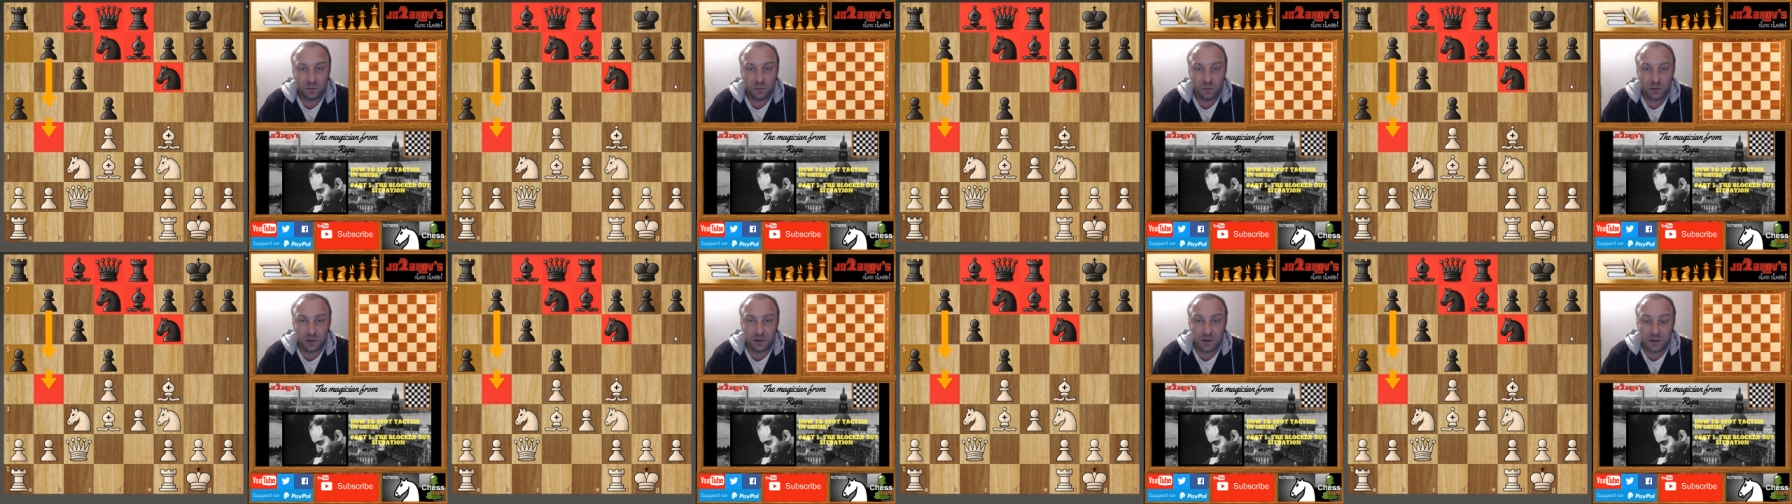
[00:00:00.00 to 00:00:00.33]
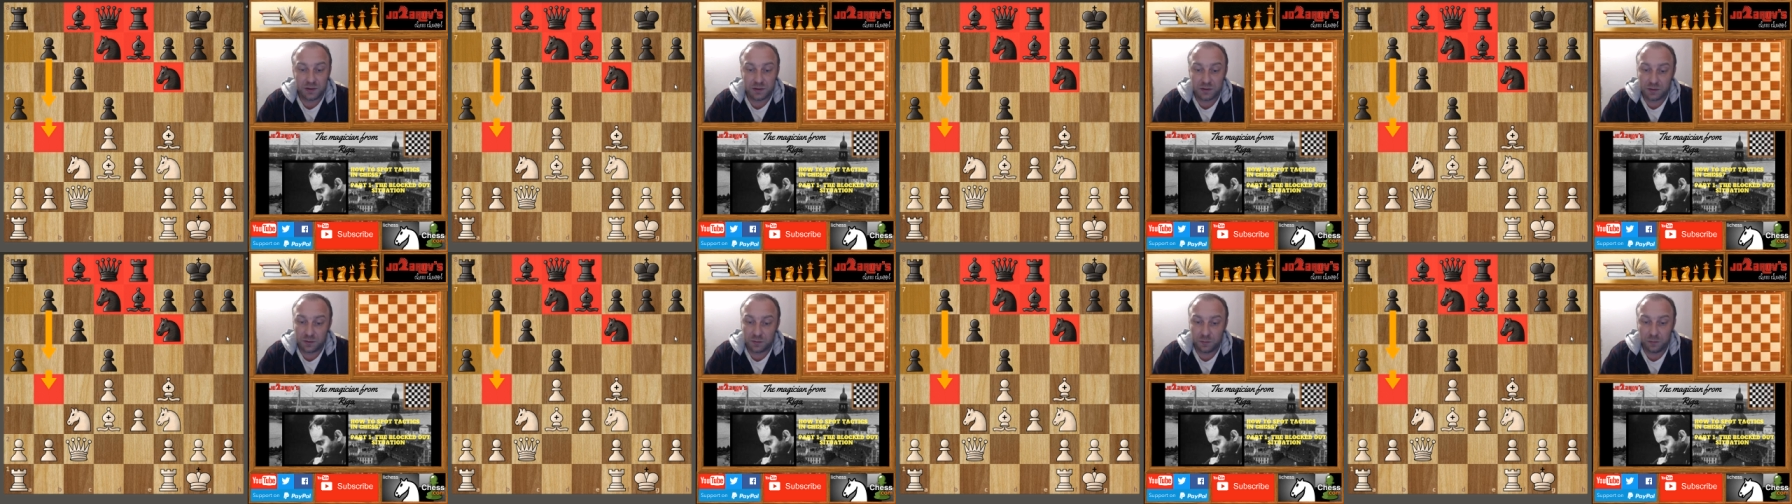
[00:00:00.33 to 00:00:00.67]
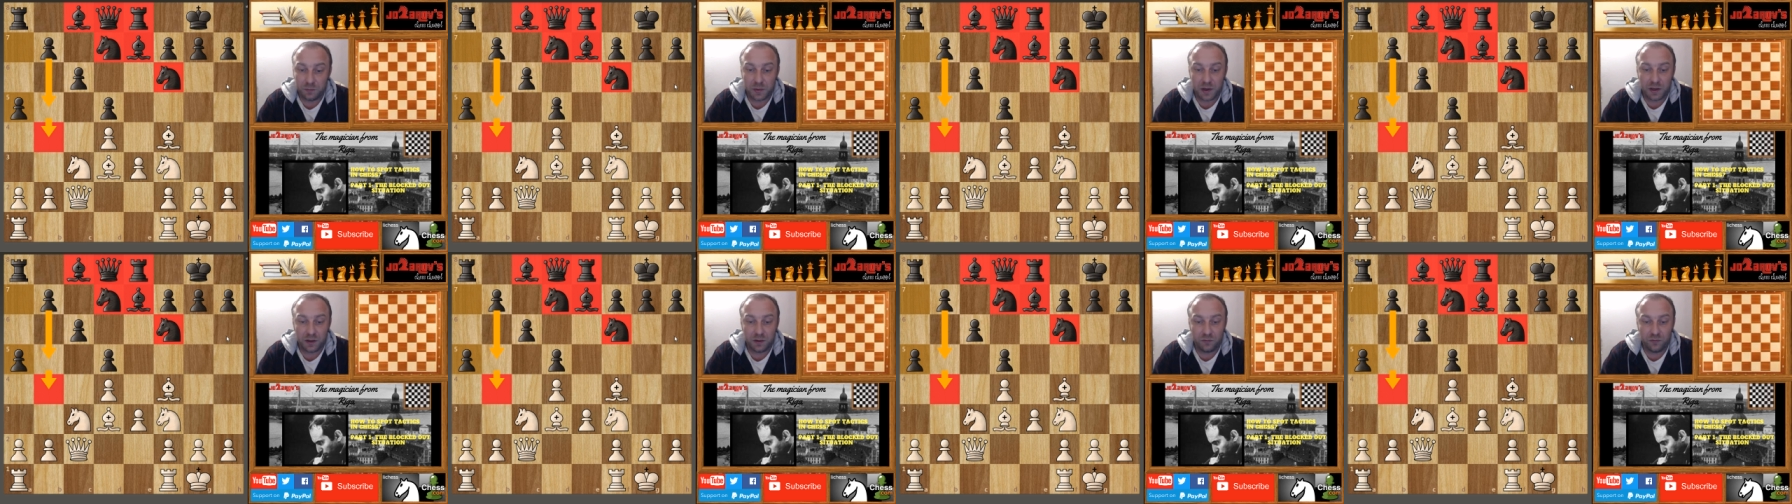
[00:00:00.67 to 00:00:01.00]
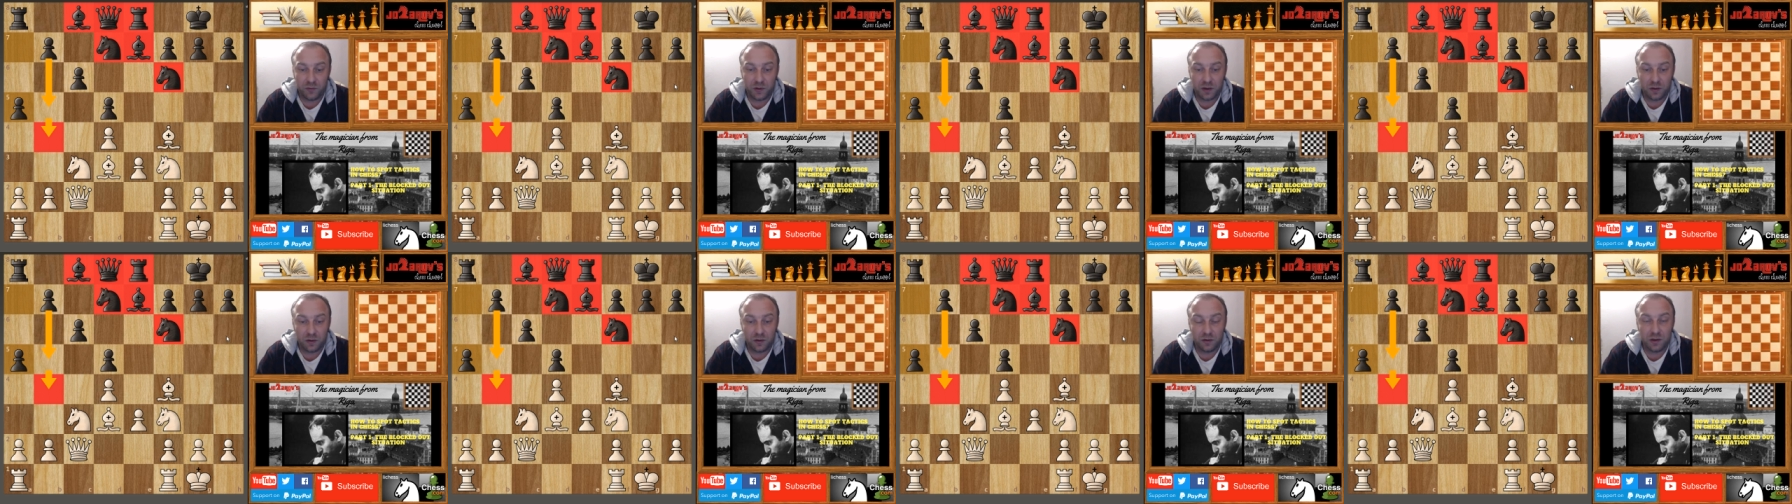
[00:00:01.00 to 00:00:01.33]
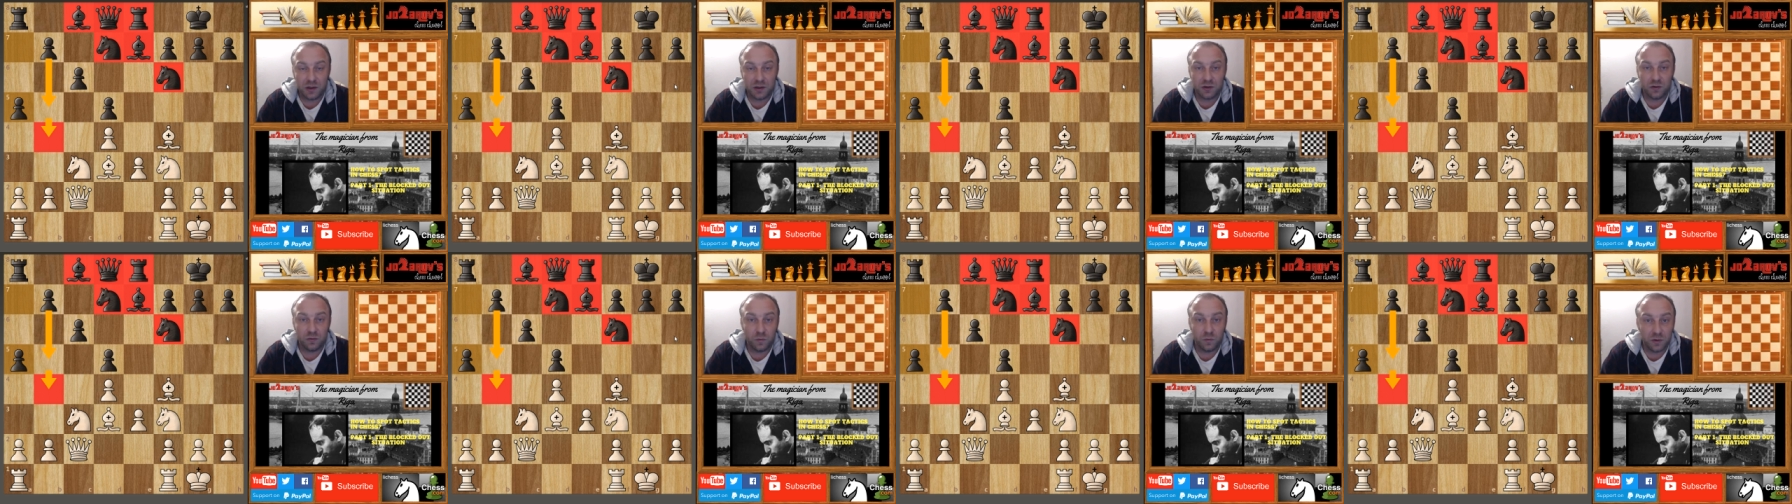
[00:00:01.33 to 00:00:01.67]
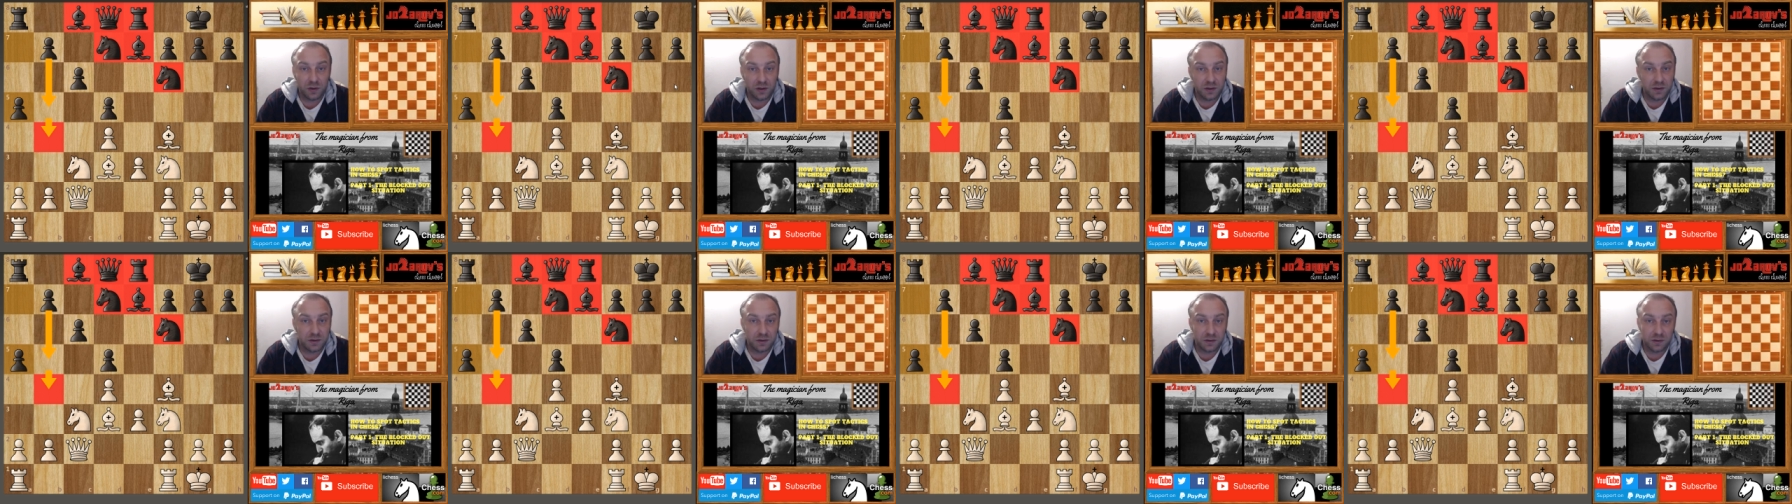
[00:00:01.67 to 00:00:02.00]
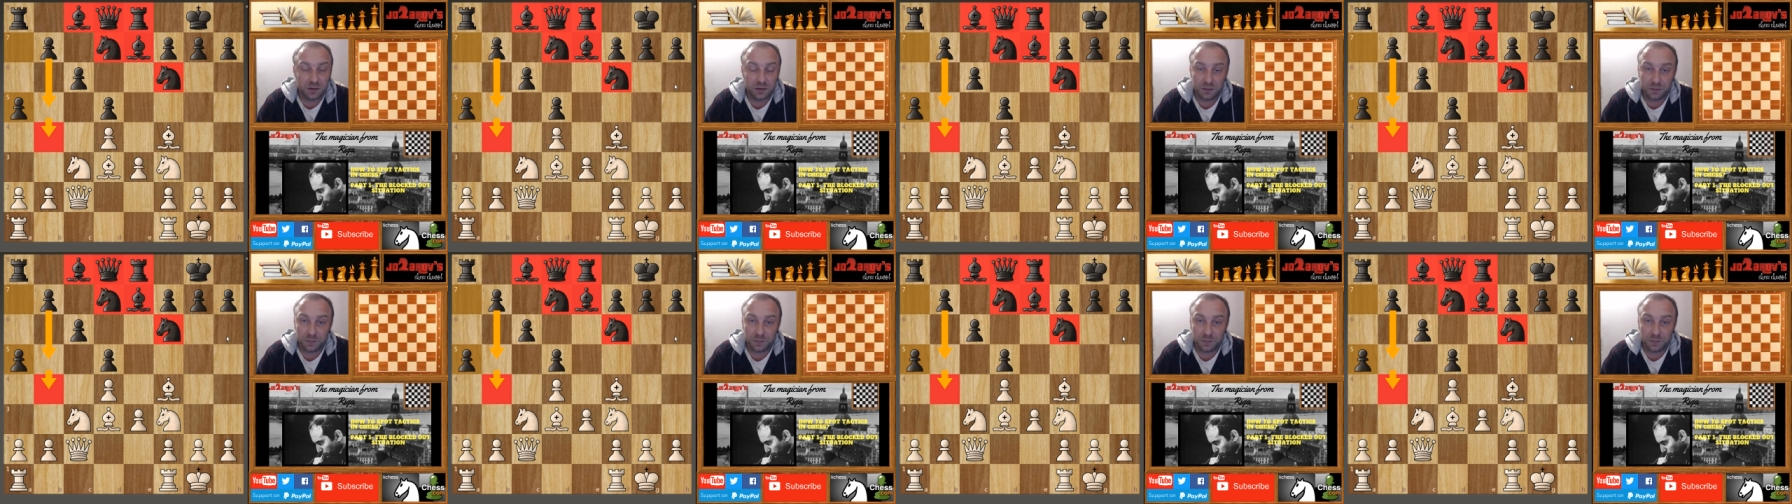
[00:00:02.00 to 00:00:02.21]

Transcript: with this pattern recognition with this